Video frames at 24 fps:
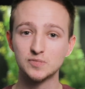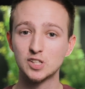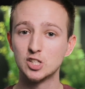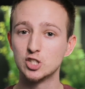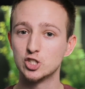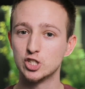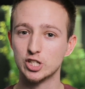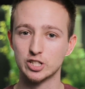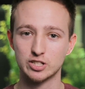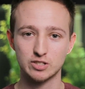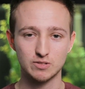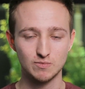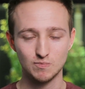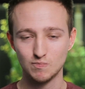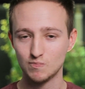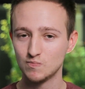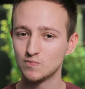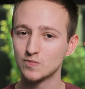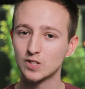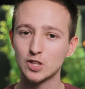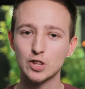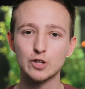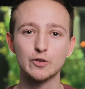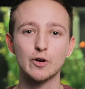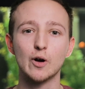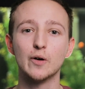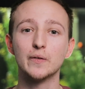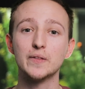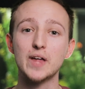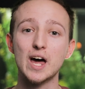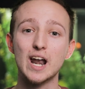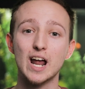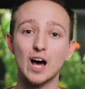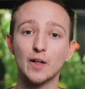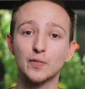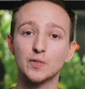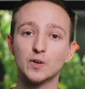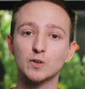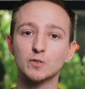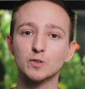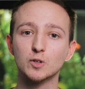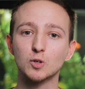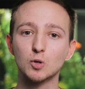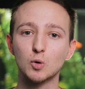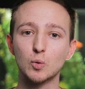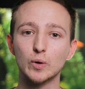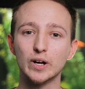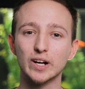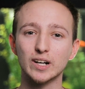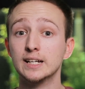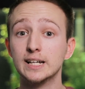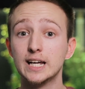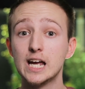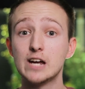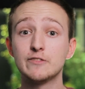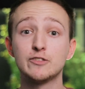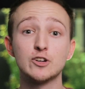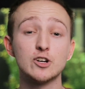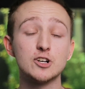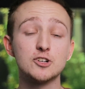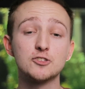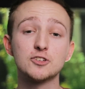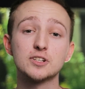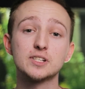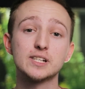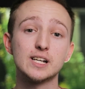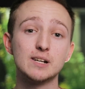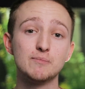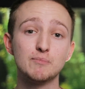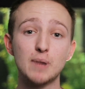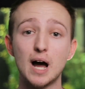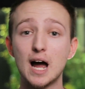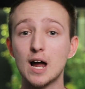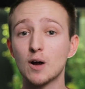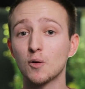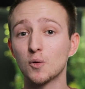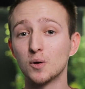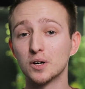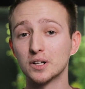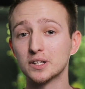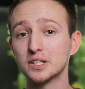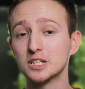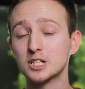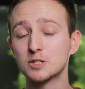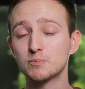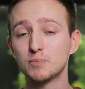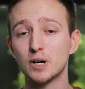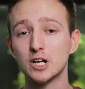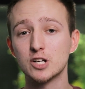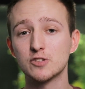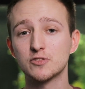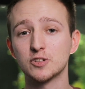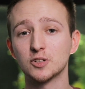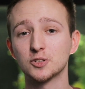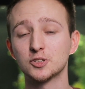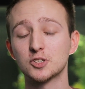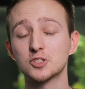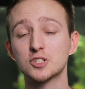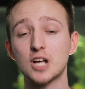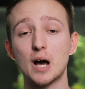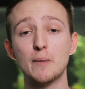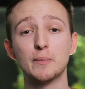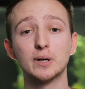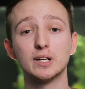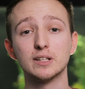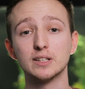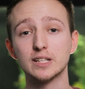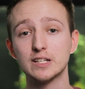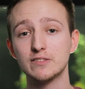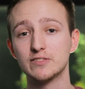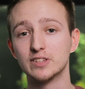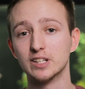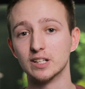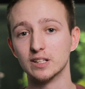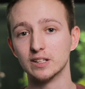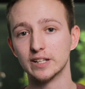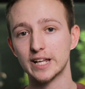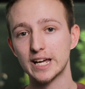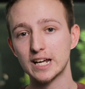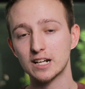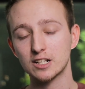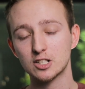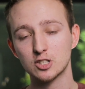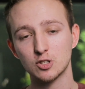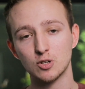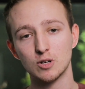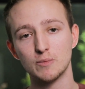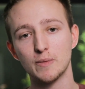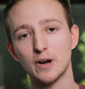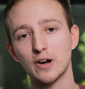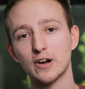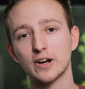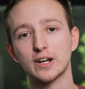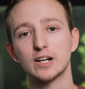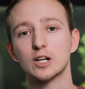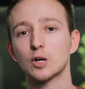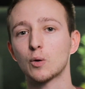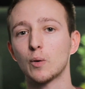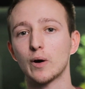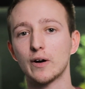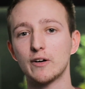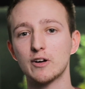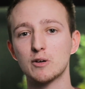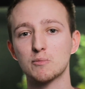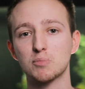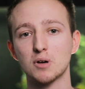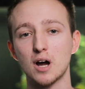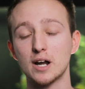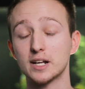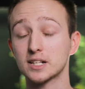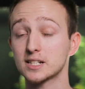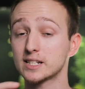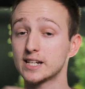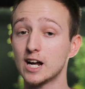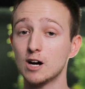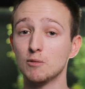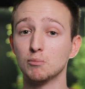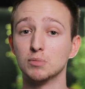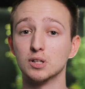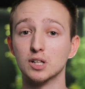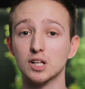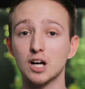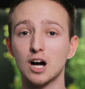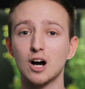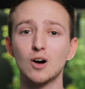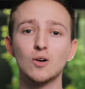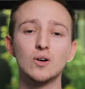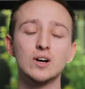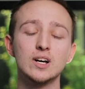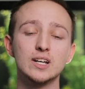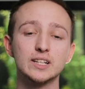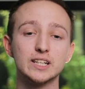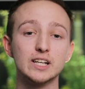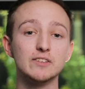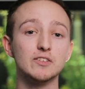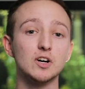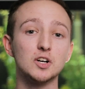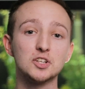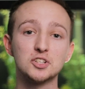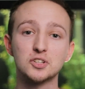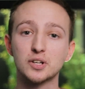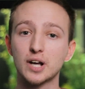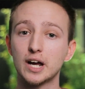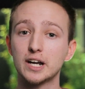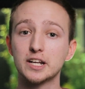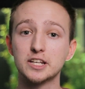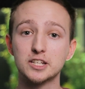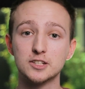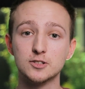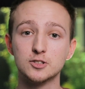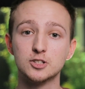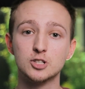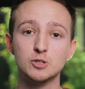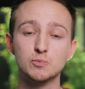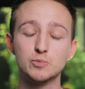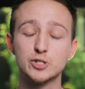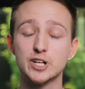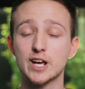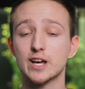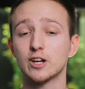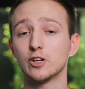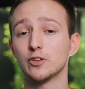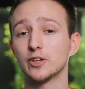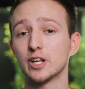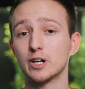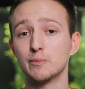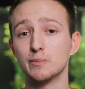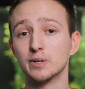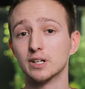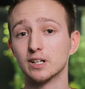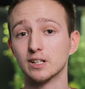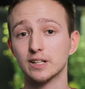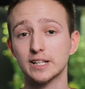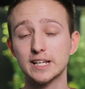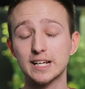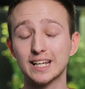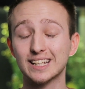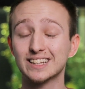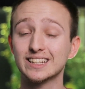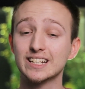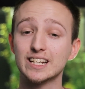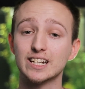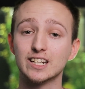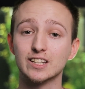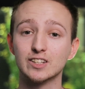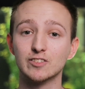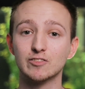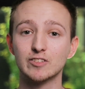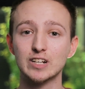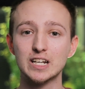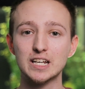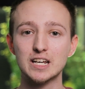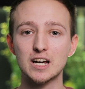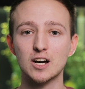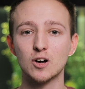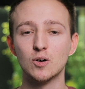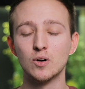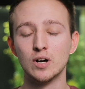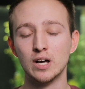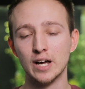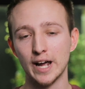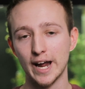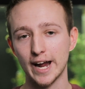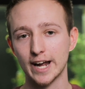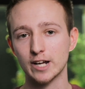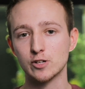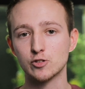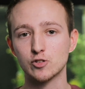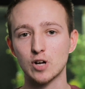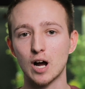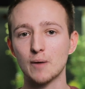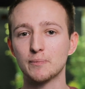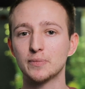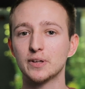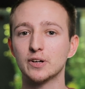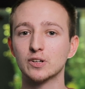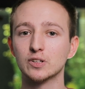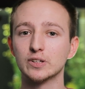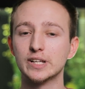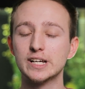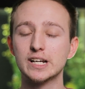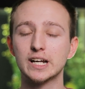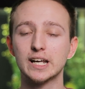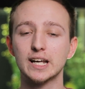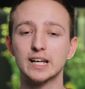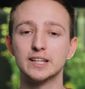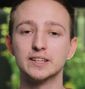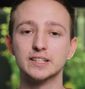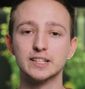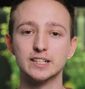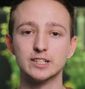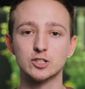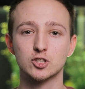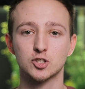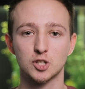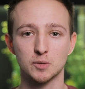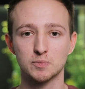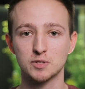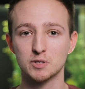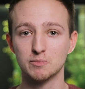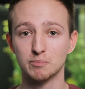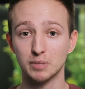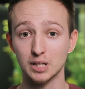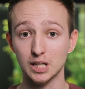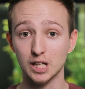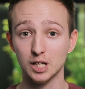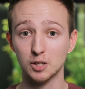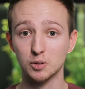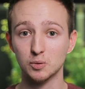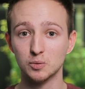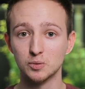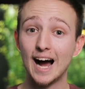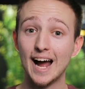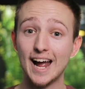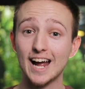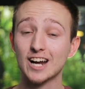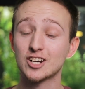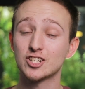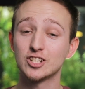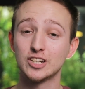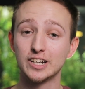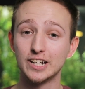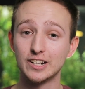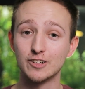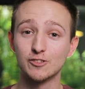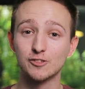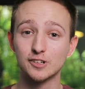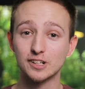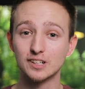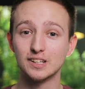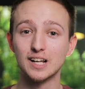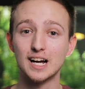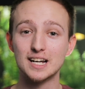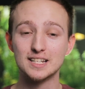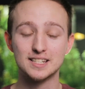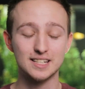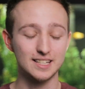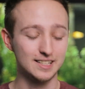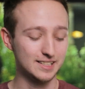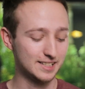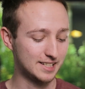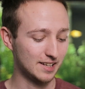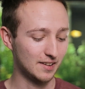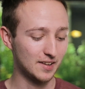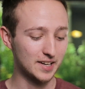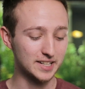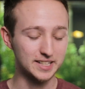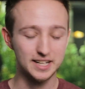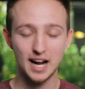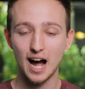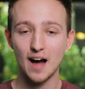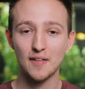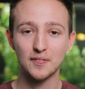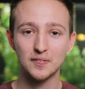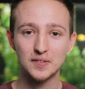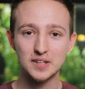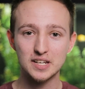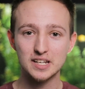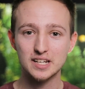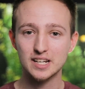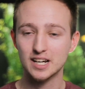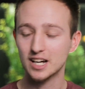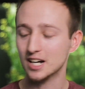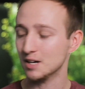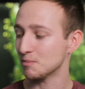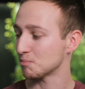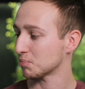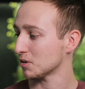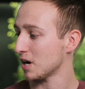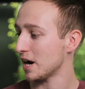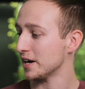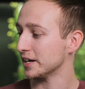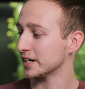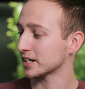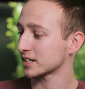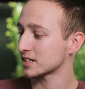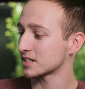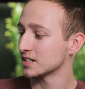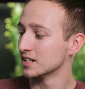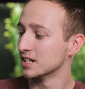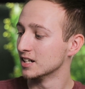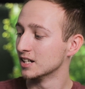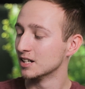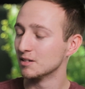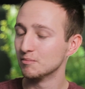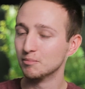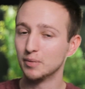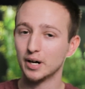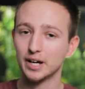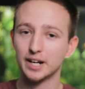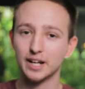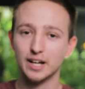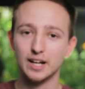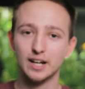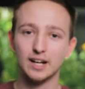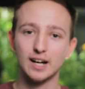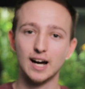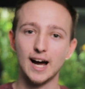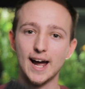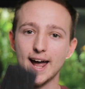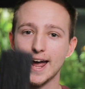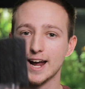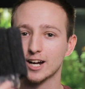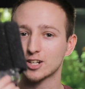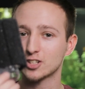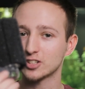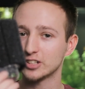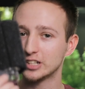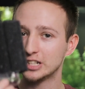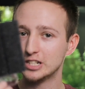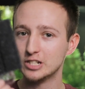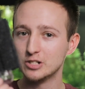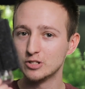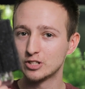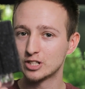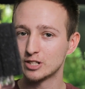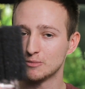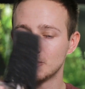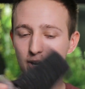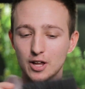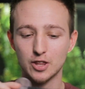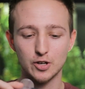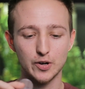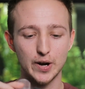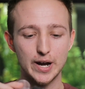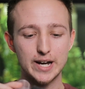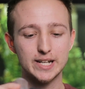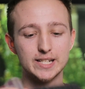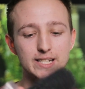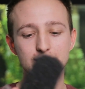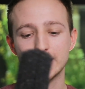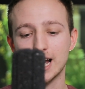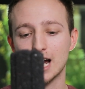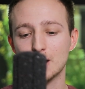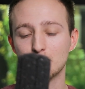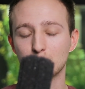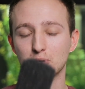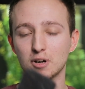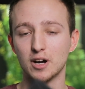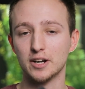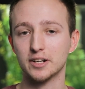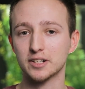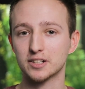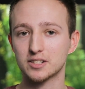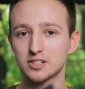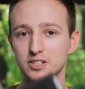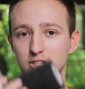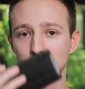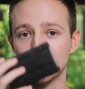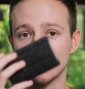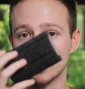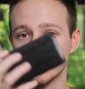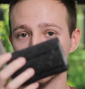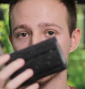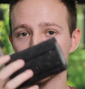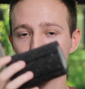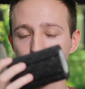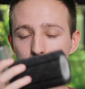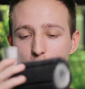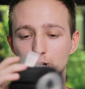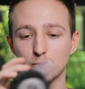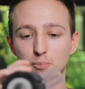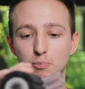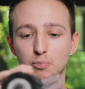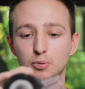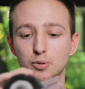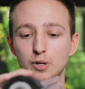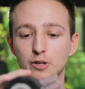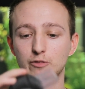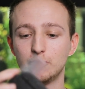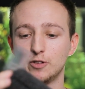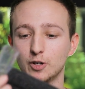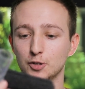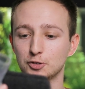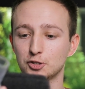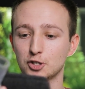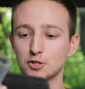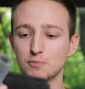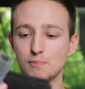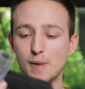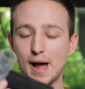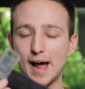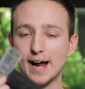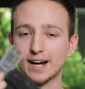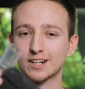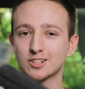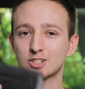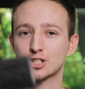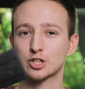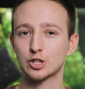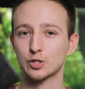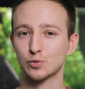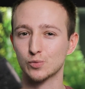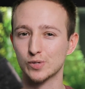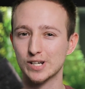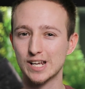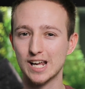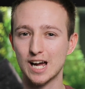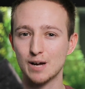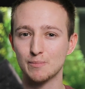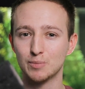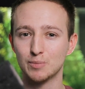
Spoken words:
Just throwing that out there real quick. If you're interested in buying one of these sponge filters, I'm gonna leave the link to American Aquarium Products down below. They've also got a YouTube channel that I'm gonna link at the end of the video and drop their link in the description below. I actually didn't realize it until I got the products, but I actually use some other ATI products too. These are their Pre-Filter Max 3, I